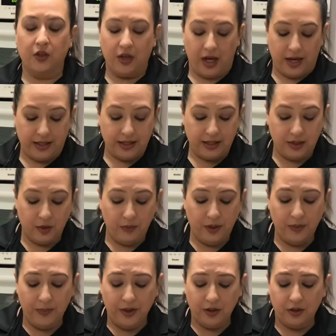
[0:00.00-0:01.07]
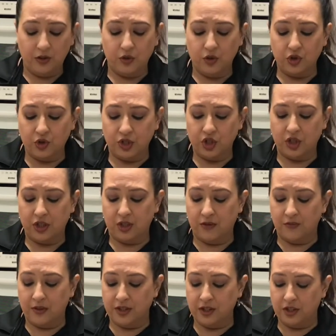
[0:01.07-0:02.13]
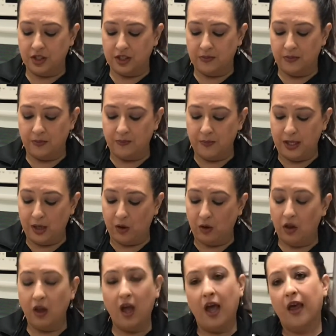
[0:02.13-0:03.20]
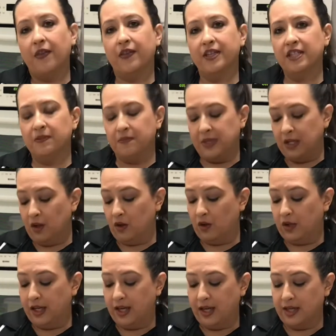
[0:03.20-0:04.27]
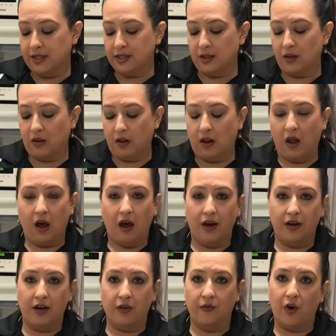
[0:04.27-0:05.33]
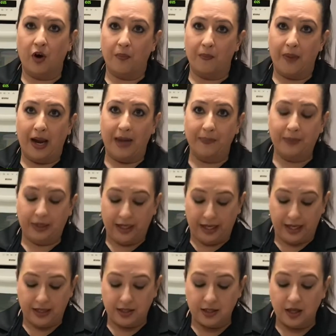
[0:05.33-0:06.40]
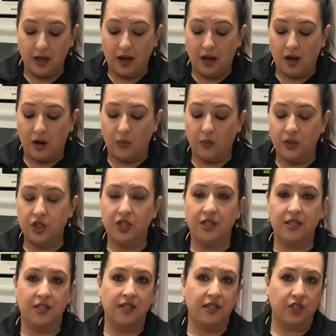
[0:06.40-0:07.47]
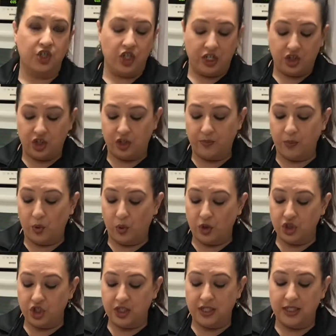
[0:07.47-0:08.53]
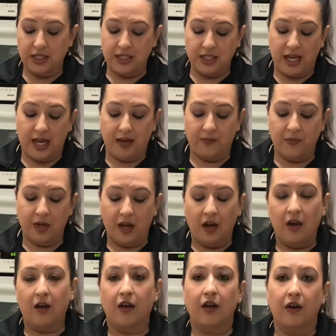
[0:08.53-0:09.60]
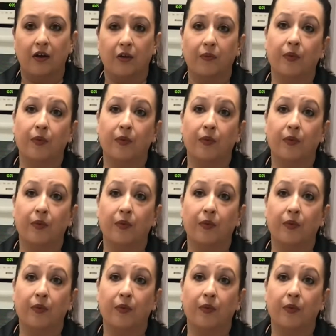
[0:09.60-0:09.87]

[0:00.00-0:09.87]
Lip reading: guys a little bit about the nutrition of this meal. This meal hits a lot of our My Plate, which is the suggested portions and